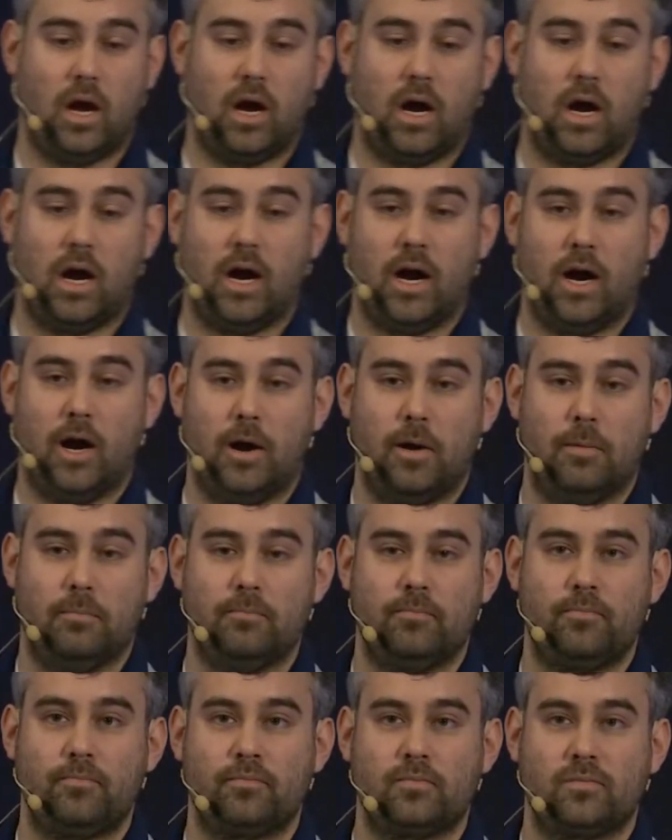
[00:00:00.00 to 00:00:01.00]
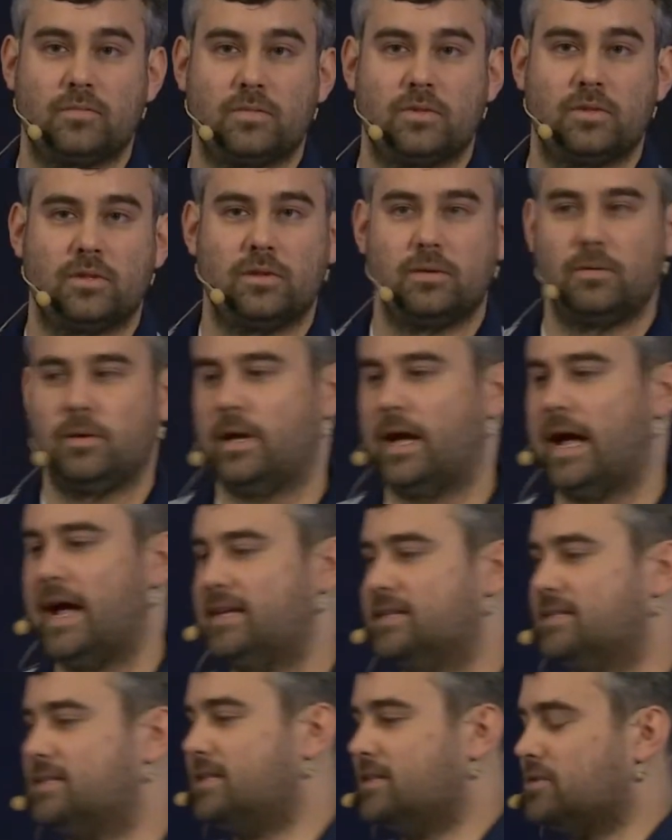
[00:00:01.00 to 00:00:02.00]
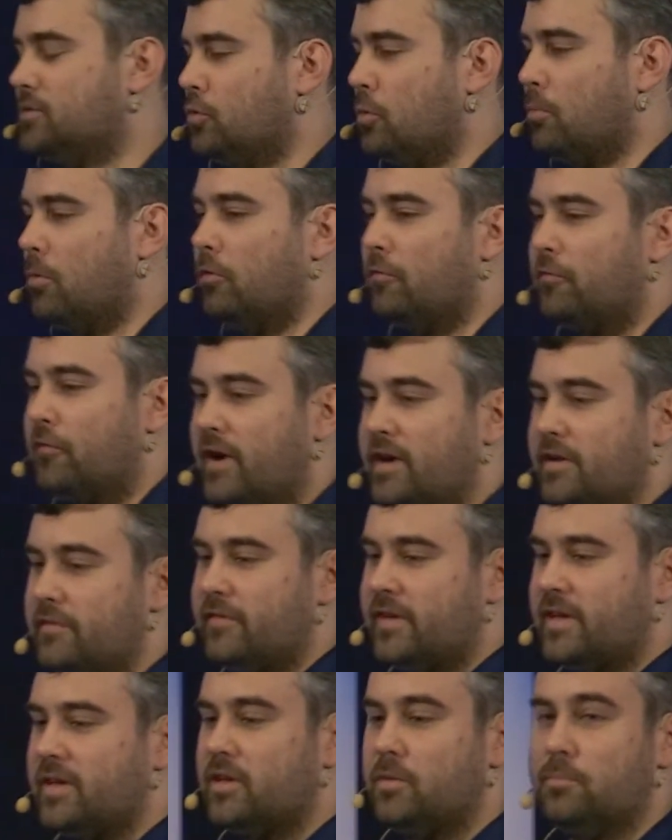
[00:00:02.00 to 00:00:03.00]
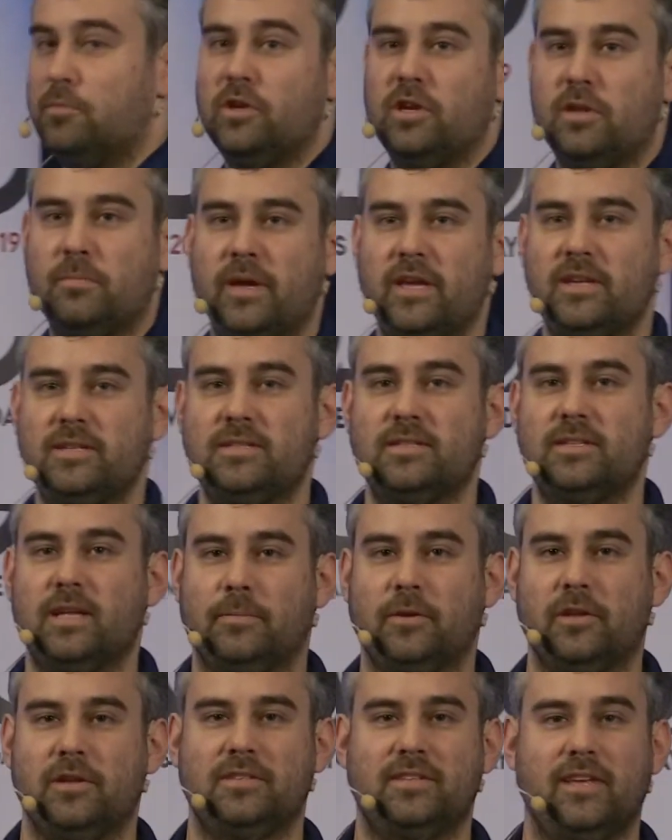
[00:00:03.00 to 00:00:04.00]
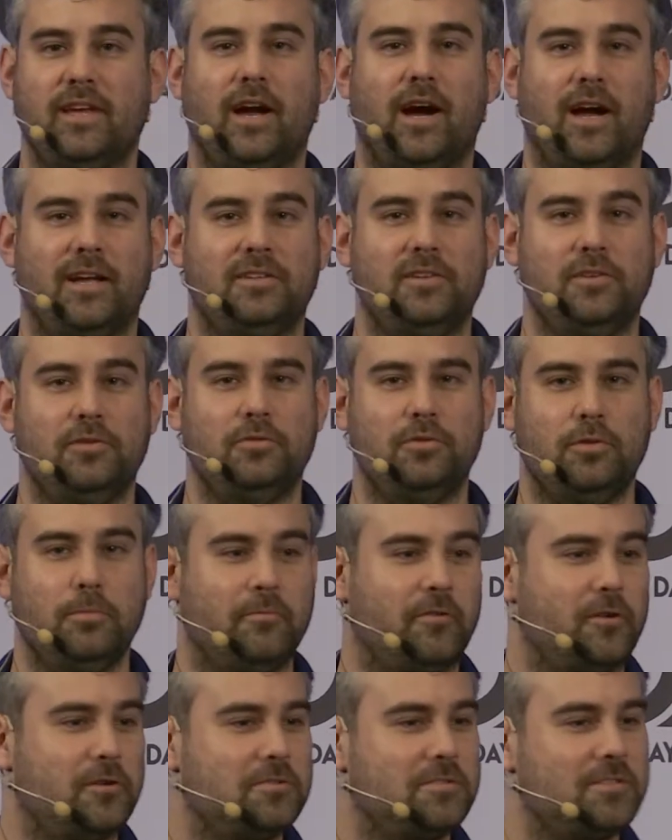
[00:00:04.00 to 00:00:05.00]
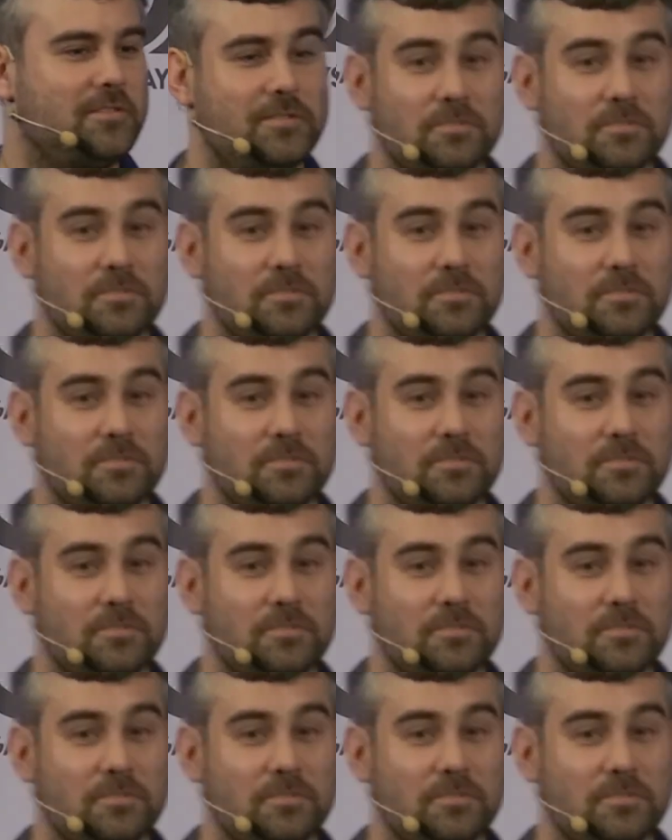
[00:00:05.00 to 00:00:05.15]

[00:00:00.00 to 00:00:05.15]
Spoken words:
As is normal for anything community-based, I'm going to say hi to YouTube first,